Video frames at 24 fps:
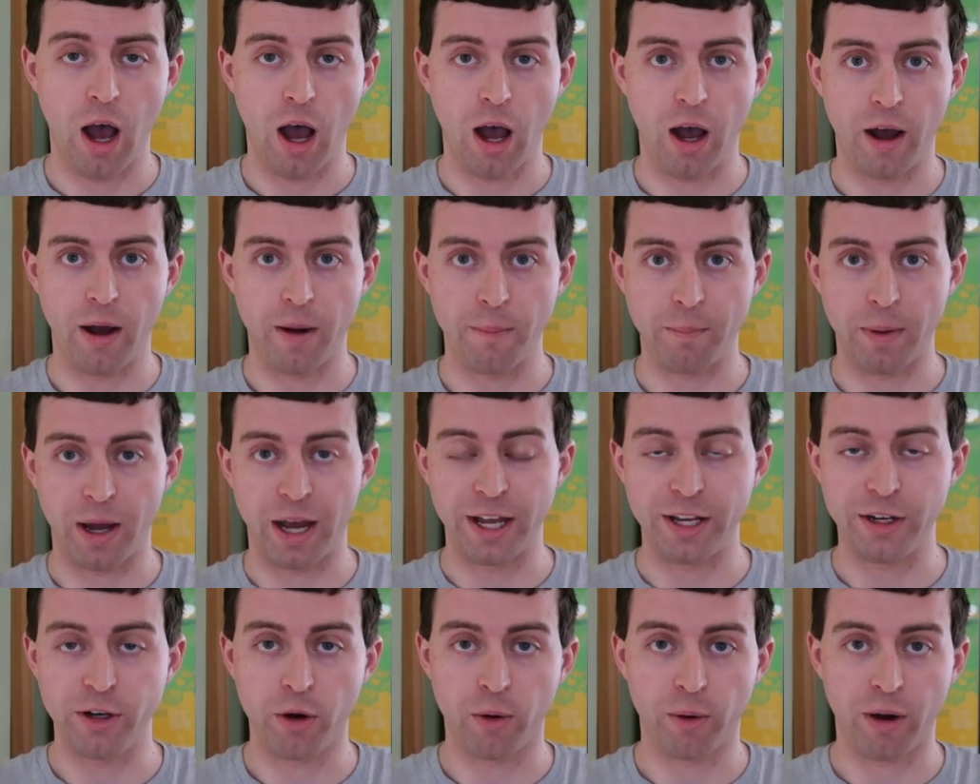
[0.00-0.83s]

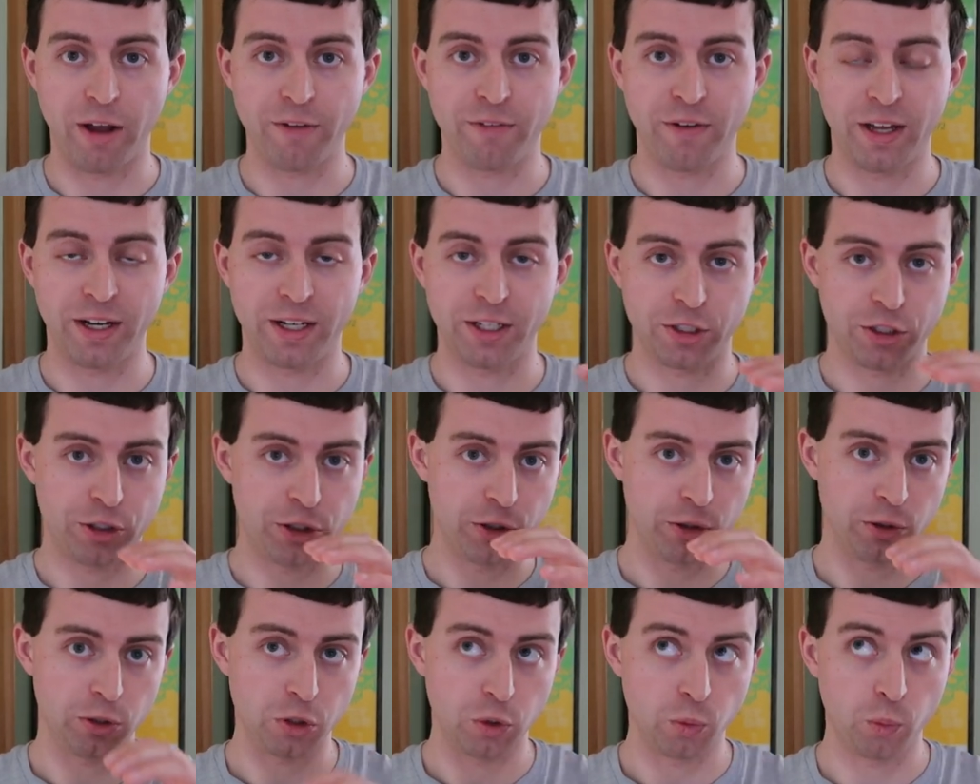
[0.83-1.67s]
I know I've had
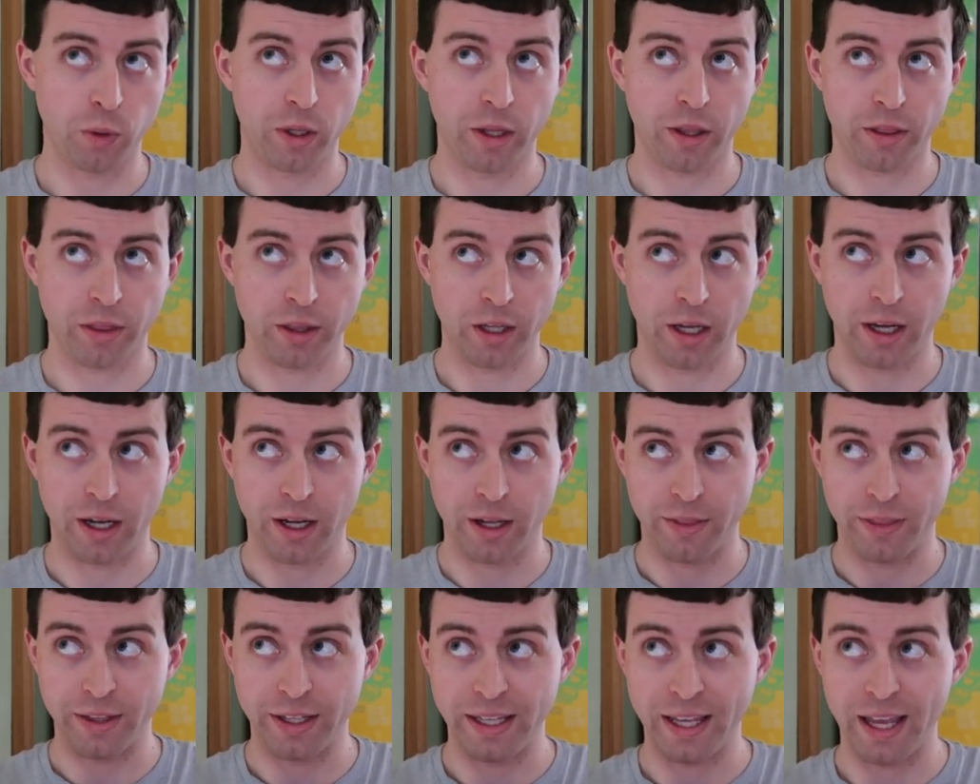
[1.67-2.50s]
issues with
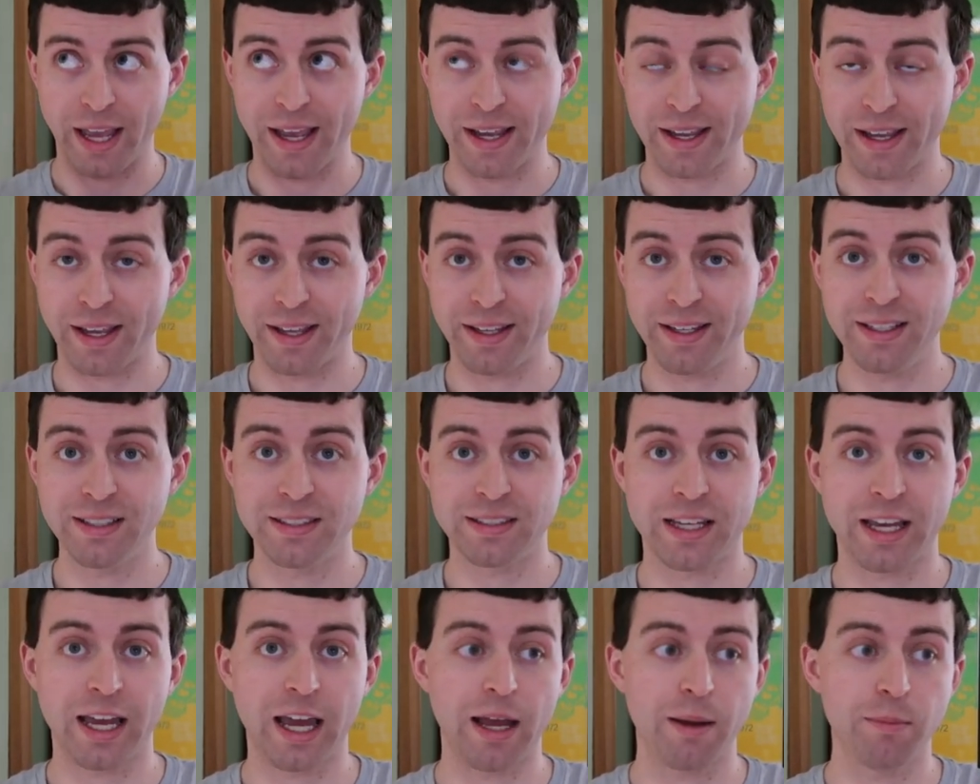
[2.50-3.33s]
the AAE
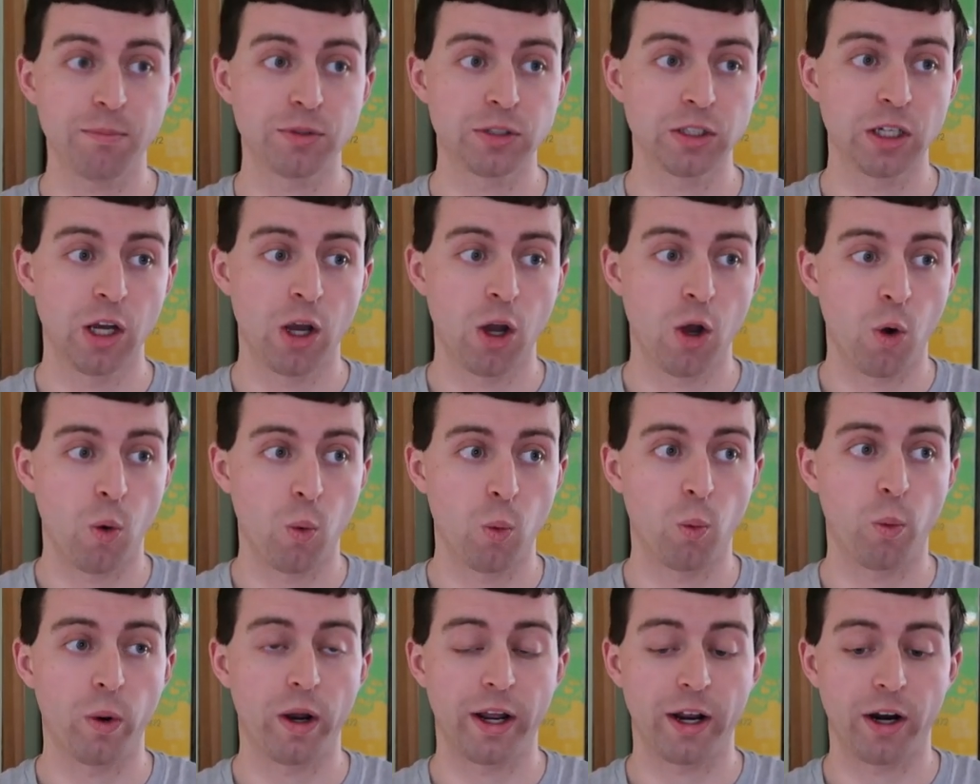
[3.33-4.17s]
tabs
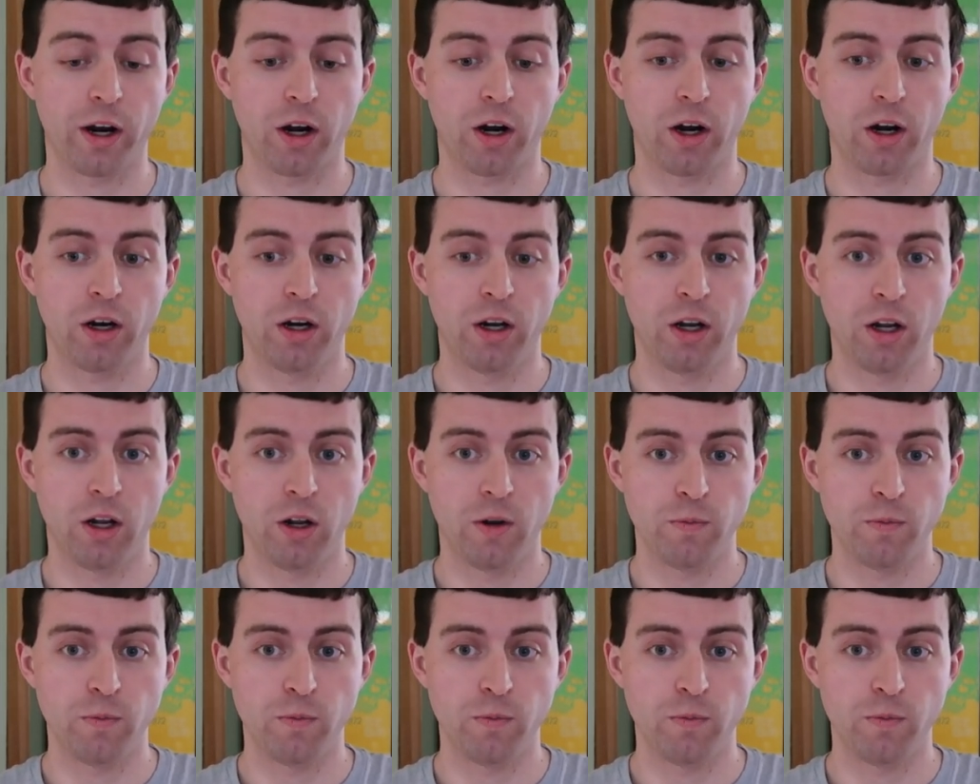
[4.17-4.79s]
where